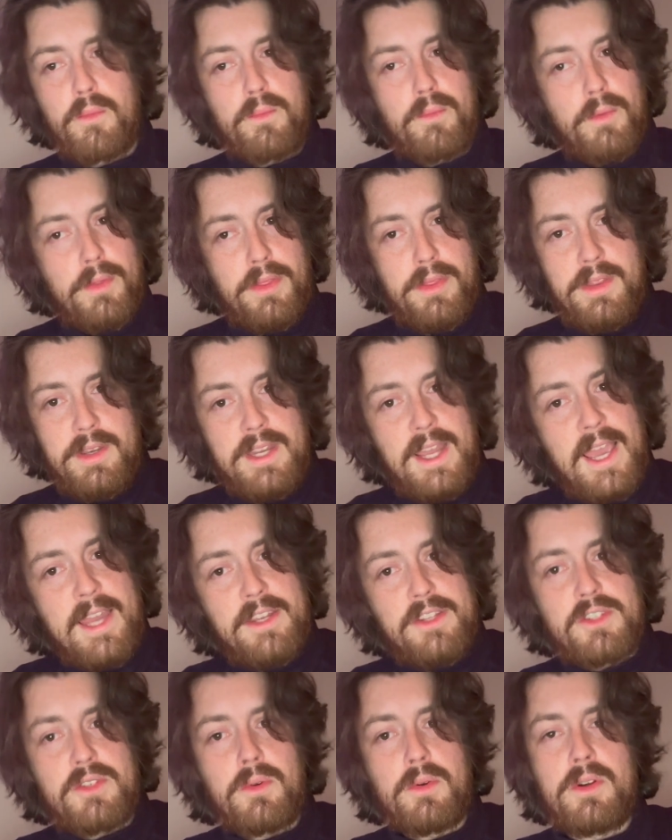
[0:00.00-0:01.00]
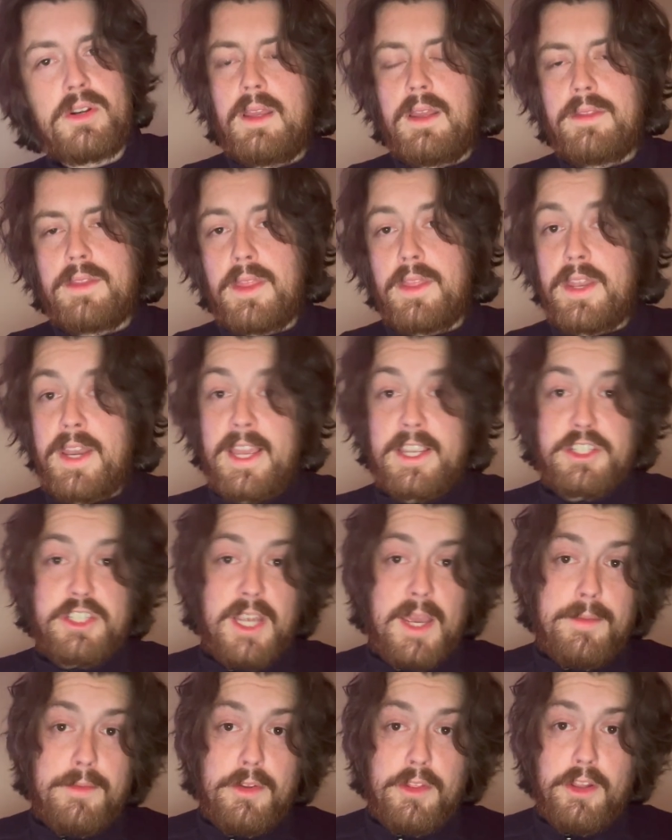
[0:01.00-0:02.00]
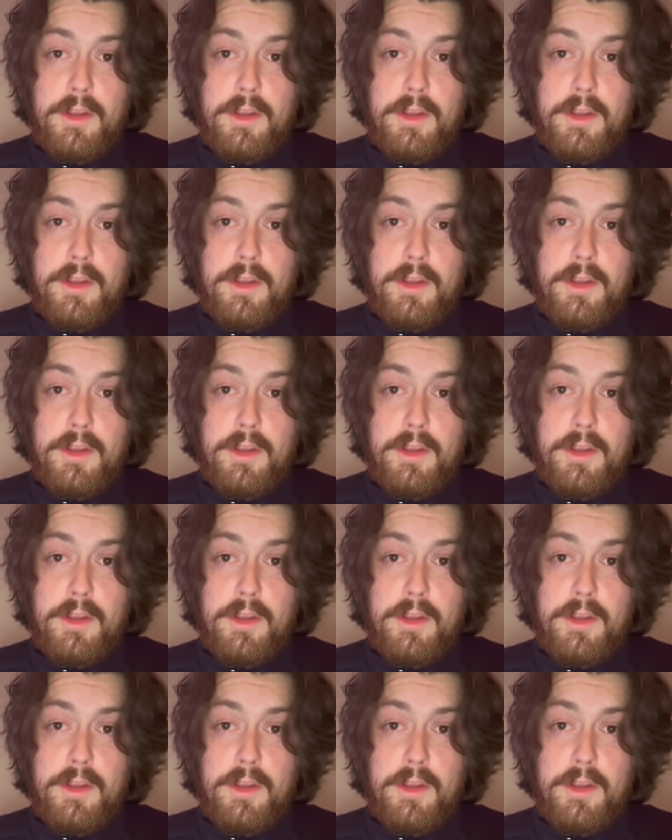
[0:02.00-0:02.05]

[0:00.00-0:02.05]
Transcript: with the dinosaurs. Then the next chapter,